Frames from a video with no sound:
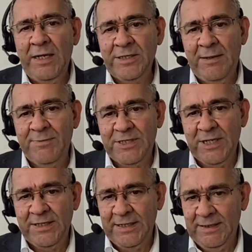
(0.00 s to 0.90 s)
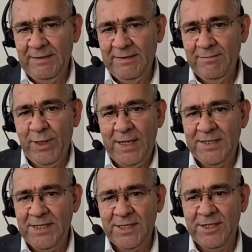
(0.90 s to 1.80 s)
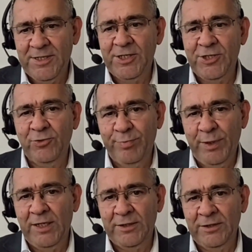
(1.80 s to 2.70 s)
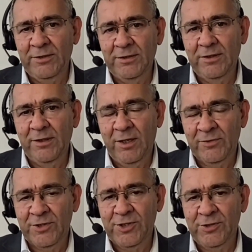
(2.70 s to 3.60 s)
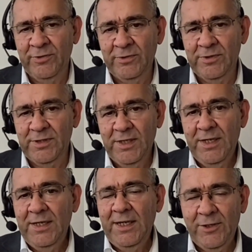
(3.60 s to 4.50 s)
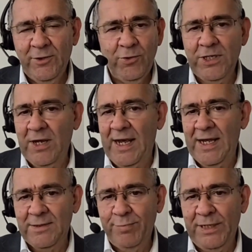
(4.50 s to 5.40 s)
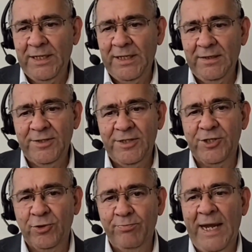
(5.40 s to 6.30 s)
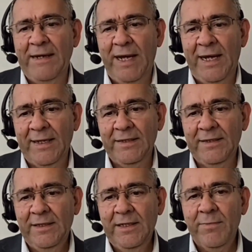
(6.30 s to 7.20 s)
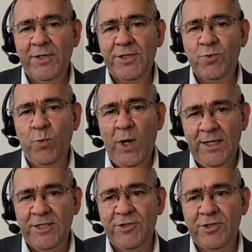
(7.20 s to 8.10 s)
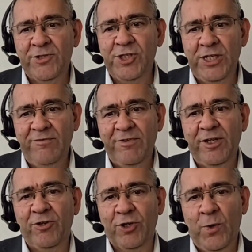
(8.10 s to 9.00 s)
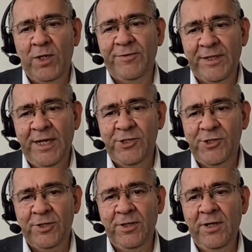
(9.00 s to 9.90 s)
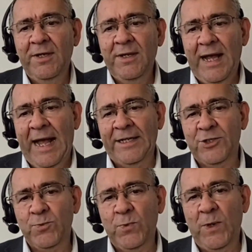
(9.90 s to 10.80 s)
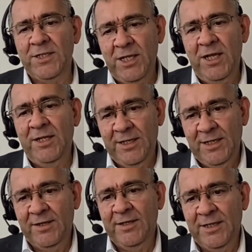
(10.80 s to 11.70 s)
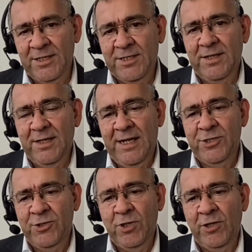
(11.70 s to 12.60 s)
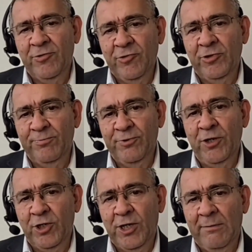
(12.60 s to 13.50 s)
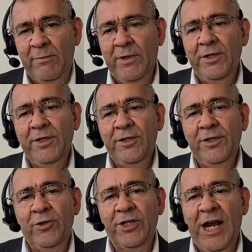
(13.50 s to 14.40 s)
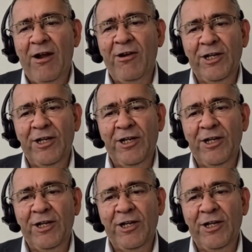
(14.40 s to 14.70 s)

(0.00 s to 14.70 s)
Part-time study places an additional burden on the student. It also has a big additional payback, because as well as achieving your qualification and as well as learning things as you go through the programme, you're